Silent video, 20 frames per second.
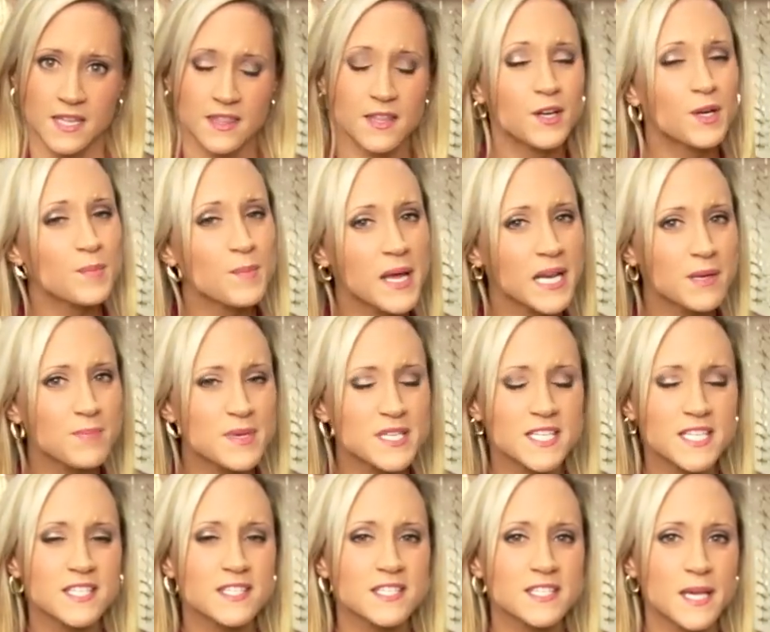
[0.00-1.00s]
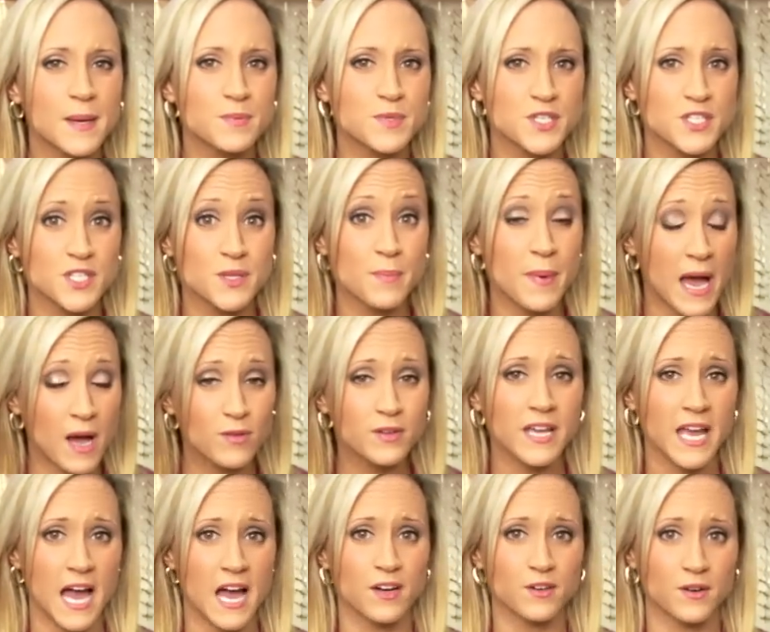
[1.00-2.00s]
There are many misconceptions about
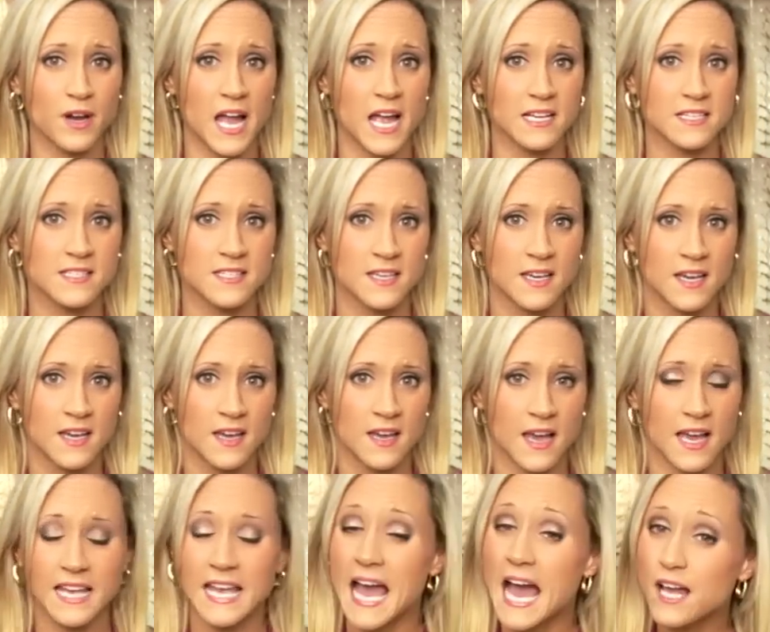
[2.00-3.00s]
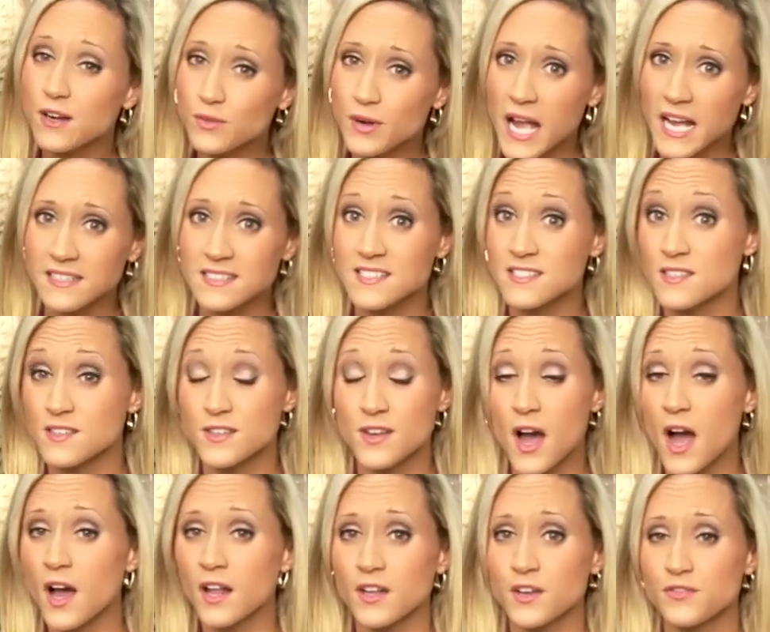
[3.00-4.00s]
cataracts. A cataract is
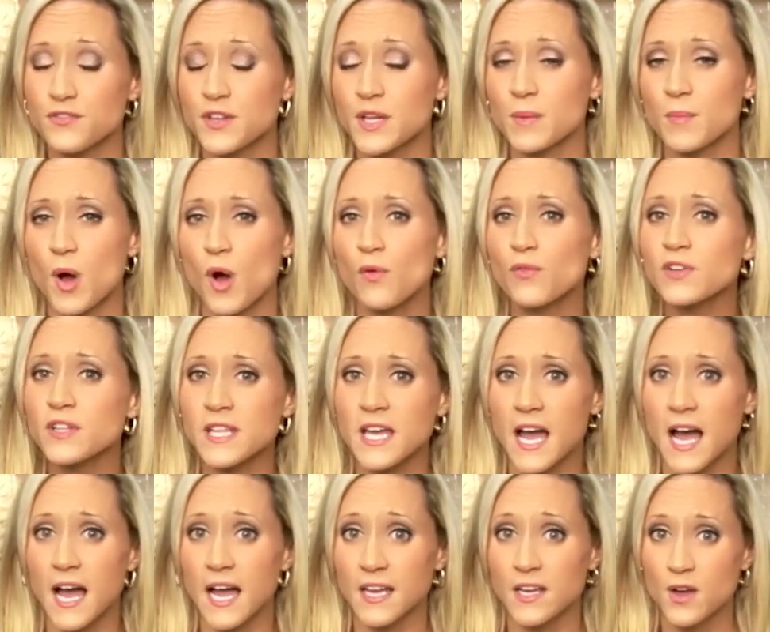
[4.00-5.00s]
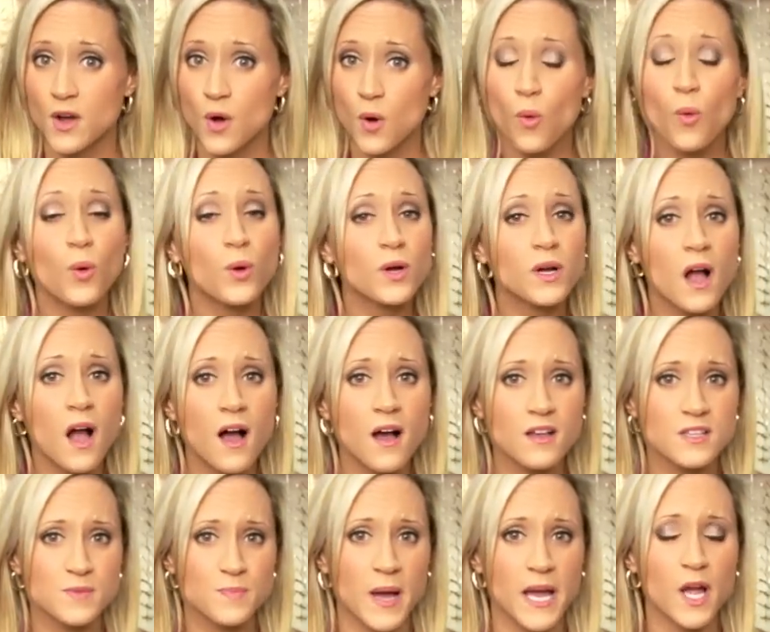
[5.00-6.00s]
not a film over the eye or
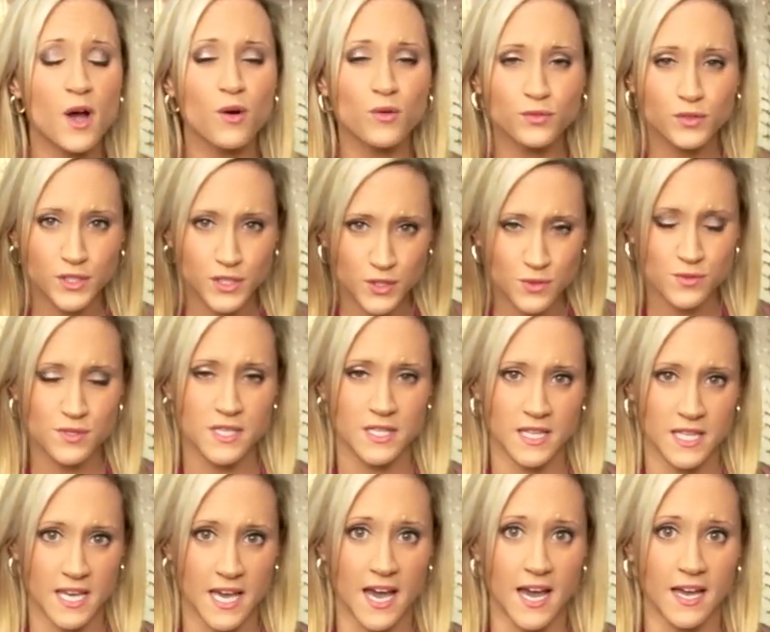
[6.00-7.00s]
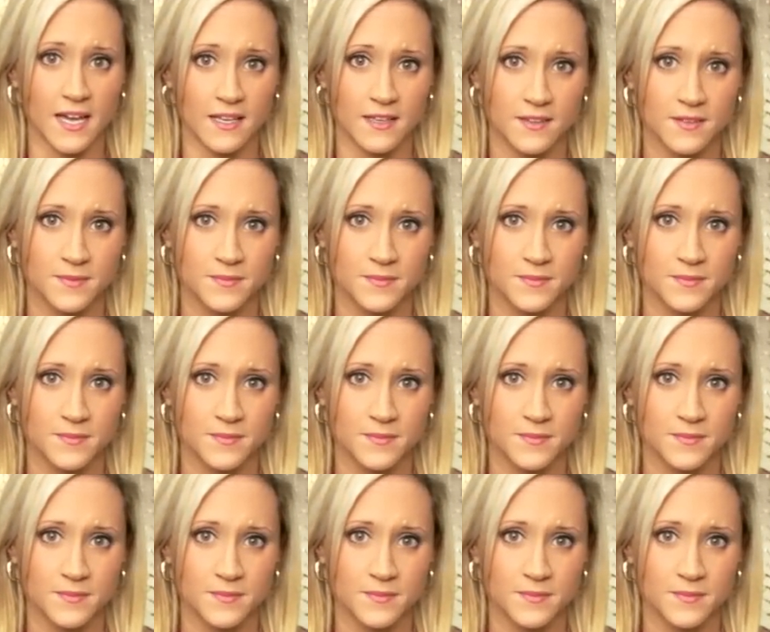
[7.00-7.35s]
caused by overusing the eye.